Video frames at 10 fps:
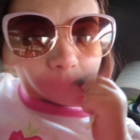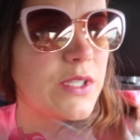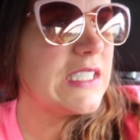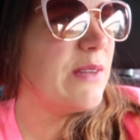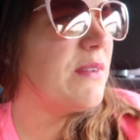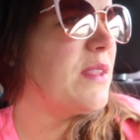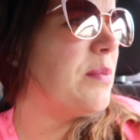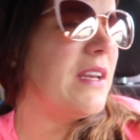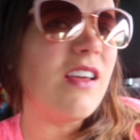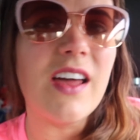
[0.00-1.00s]
So we're done with the
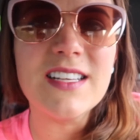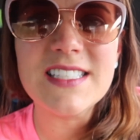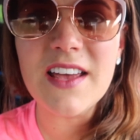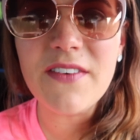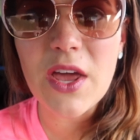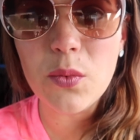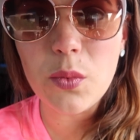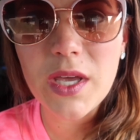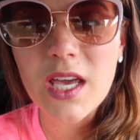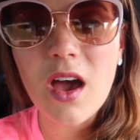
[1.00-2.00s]
pinata stuff
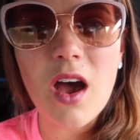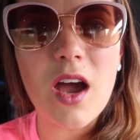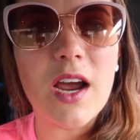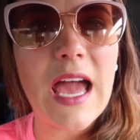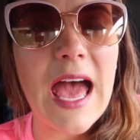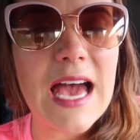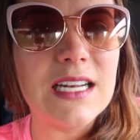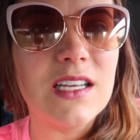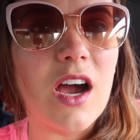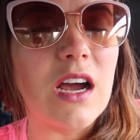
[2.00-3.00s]
and we are
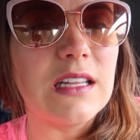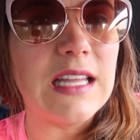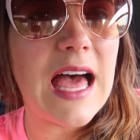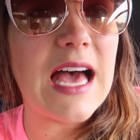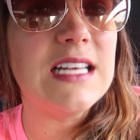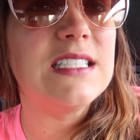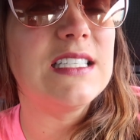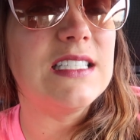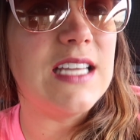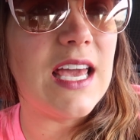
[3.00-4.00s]
at our
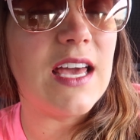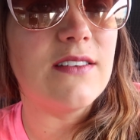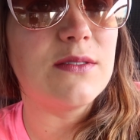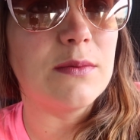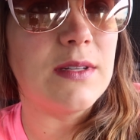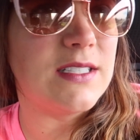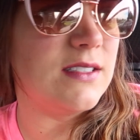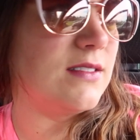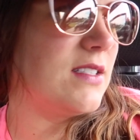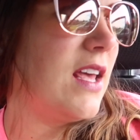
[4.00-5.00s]
last day of swim
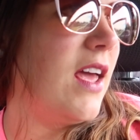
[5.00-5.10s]
lessons.